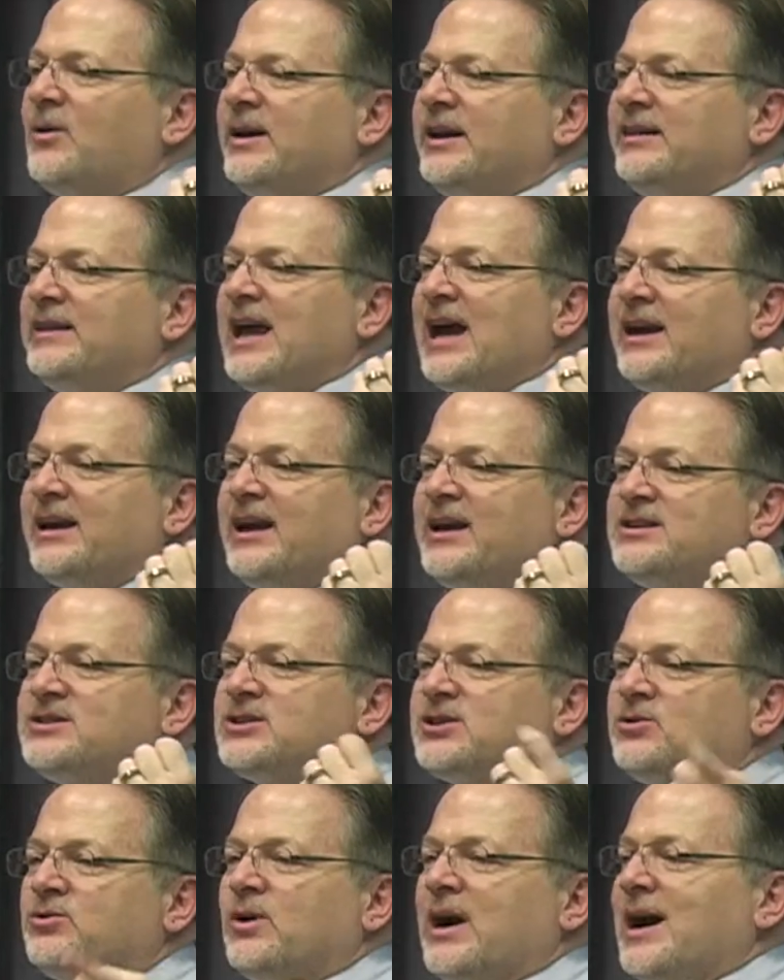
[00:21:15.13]
And in that case,
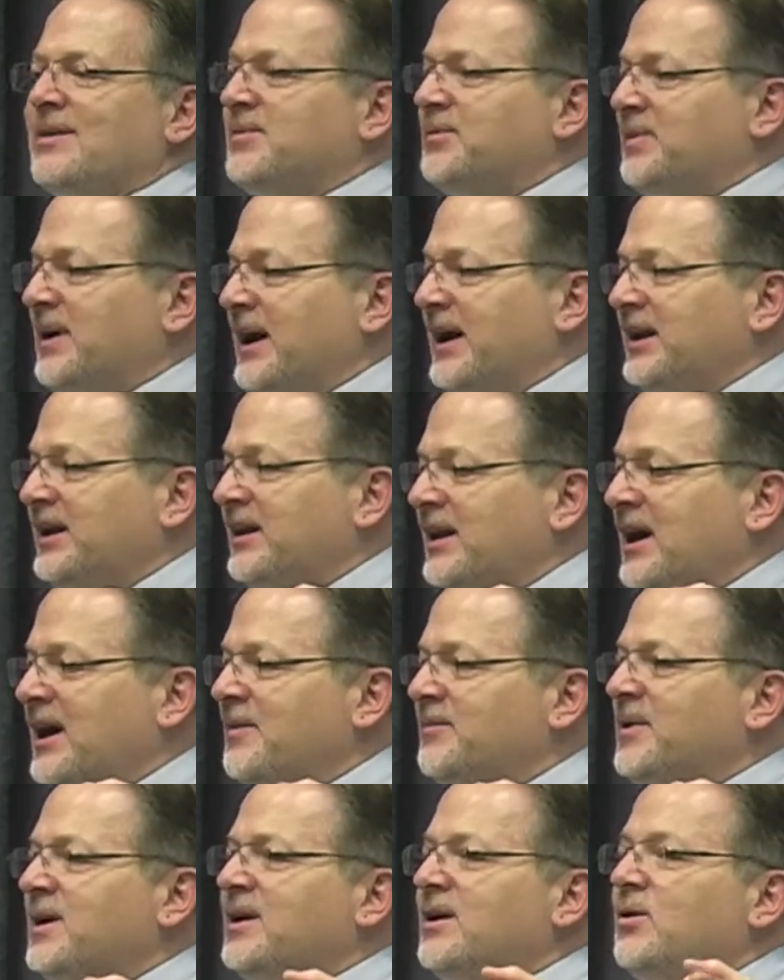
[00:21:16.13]
Grab a Bite
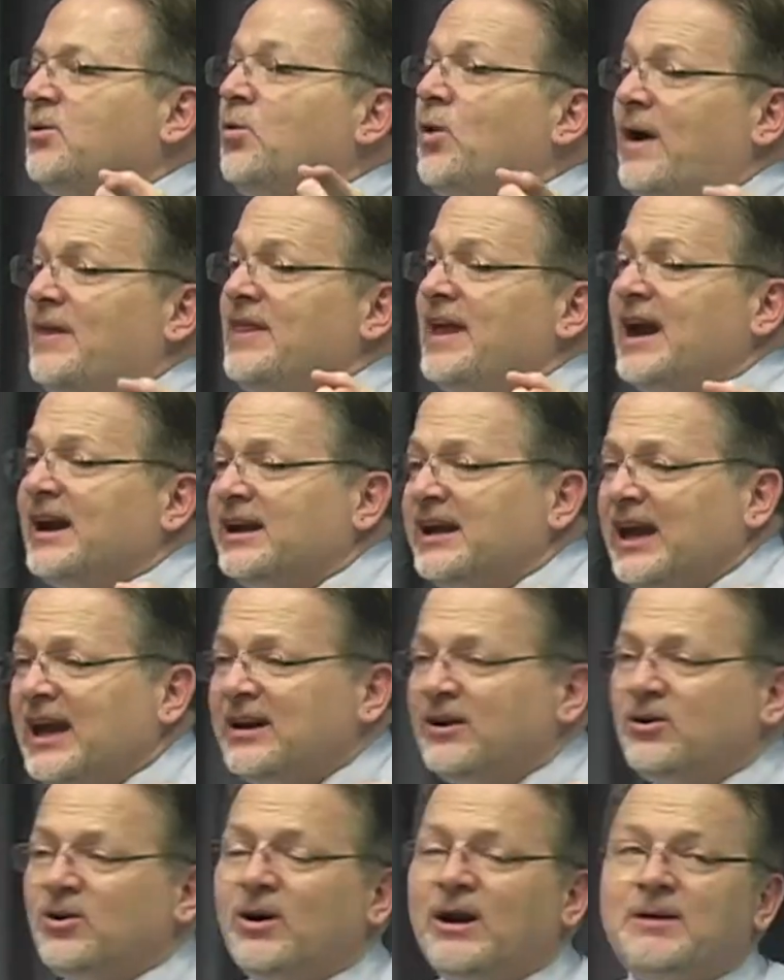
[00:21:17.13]
won that
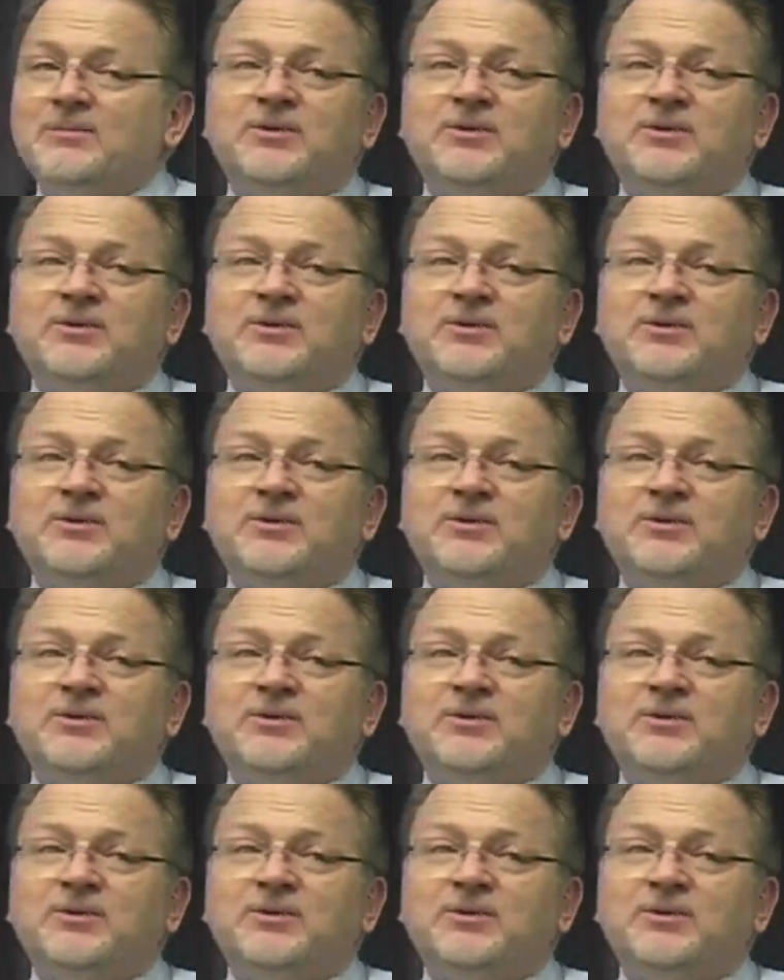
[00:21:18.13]
category.